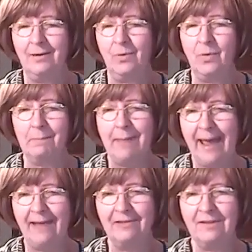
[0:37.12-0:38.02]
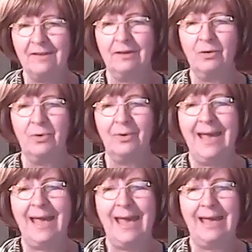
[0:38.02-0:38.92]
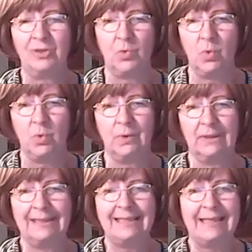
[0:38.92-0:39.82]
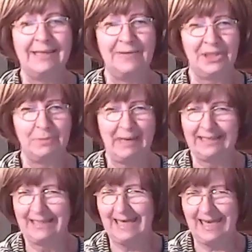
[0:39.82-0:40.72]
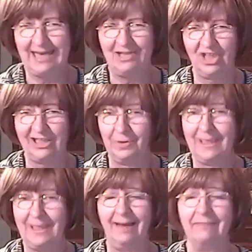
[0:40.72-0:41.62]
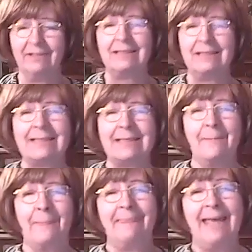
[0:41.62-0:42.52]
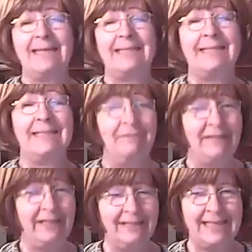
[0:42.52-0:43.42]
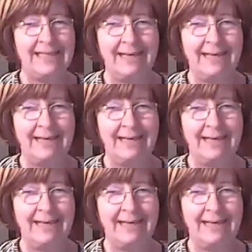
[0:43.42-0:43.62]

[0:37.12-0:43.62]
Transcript: or math at all near expected age and grade levels, has difficulty